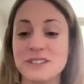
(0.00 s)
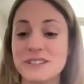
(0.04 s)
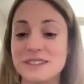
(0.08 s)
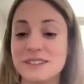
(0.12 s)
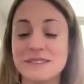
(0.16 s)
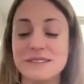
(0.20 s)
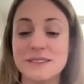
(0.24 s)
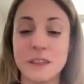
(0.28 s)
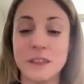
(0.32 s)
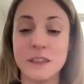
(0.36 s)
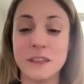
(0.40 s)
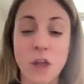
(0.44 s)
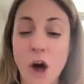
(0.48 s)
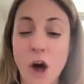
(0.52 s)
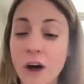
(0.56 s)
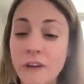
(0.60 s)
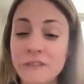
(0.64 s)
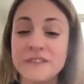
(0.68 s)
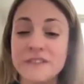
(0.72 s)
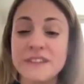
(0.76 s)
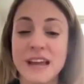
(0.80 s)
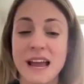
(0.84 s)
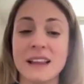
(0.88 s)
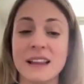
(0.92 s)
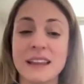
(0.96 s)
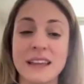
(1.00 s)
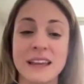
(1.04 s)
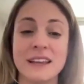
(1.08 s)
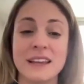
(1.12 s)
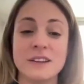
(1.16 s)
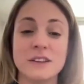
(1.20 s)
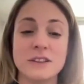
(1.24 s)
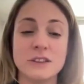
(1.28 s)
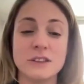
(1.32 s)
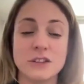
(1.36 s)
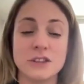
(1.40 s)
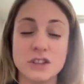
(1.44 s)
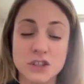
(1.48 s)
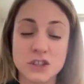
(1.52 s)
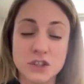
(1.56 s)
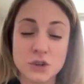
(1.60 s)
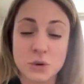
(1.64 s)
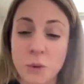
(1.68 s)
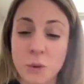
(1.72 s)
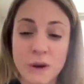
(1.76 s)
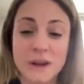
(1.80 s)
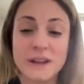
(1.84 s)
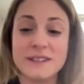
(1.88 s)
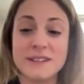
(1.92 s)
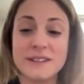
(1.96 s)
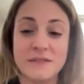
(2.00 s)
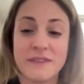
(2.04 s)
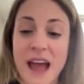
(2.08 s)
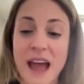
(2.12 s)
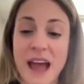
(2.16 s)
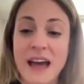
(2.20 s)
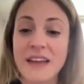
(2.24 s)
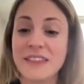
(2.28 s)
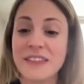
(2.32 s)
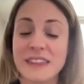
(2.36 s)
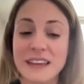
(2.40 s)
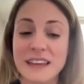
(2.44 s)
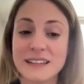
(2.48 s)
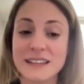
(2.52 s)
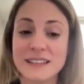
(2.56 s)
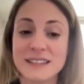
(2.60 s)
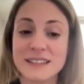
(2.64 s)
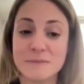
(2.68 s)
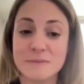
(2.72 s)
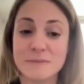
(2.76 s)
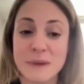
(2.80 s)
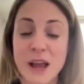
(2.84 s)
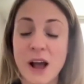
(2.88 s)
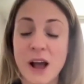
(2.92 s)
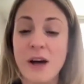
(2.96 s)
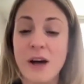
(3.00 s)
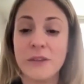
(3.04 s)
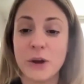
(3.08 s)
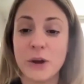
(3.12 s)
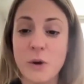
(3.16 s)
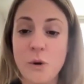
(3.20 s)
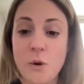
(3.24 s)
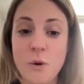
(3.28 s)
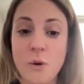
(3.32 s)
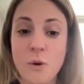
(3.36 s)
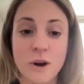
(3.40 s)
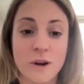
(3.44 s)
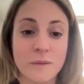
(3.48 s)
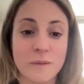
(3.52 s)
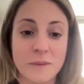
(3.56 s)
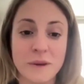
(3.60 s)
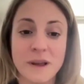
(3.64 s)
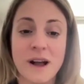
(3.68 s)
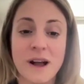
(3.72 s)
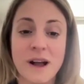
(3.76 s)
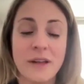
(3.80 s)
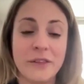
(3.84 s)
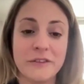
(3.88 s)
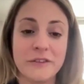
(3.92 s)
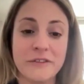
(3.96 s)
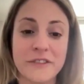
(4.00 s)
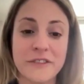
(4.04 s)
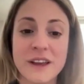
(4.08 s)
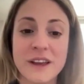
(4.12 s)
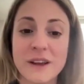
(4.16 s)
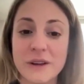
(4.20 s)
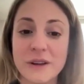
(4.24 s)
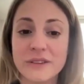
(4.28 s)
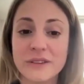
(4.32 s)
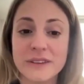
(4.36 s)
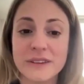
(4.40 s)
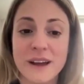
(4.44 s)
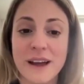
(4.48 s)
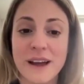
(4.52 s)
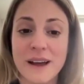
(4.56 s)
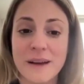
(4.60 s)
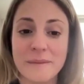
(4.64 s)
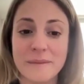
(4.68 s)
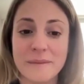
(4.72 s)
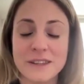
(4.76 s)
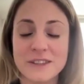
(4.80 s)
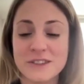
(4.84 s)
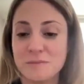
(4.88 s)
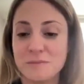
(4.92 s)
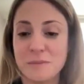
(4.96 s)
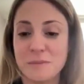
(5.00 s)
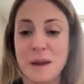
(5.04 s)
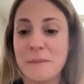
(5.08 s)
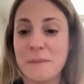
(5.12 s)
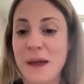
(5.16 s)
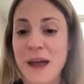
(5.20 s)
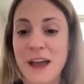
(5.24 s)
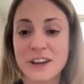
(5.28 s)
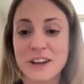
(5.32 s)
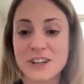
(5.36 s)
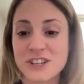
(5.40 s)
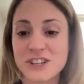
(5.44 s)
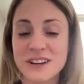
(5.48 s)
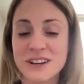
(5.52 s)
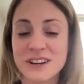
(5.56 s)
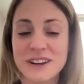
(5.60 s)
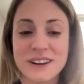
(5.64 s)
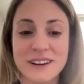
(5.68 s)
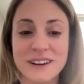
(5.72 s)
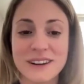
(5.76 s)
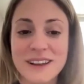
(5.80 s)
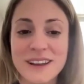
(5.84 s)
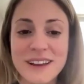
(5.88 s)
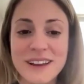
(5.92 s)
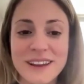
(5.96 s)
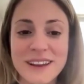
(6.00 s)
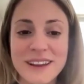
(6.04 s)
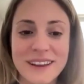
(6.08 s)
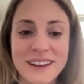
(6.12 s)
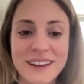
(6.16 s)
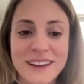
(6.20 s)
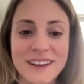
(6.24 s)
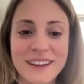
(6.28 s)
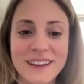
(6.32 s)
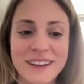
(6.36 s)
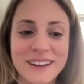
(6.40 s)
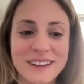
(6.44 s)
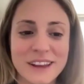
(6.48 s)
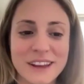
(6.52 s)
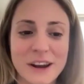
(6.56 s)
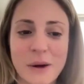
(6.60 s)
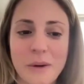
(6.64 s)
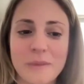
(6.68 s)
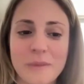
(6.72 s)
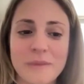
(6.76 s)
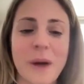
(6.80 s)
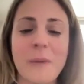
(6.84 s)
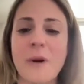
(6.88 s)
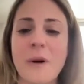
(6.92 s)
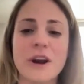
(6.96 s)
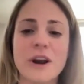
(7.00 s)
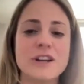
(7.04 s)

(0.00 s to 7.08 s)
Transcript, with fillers: just love telling the stories of athletes beyond the court, beyond the field. Um, it's my passion, and you know, I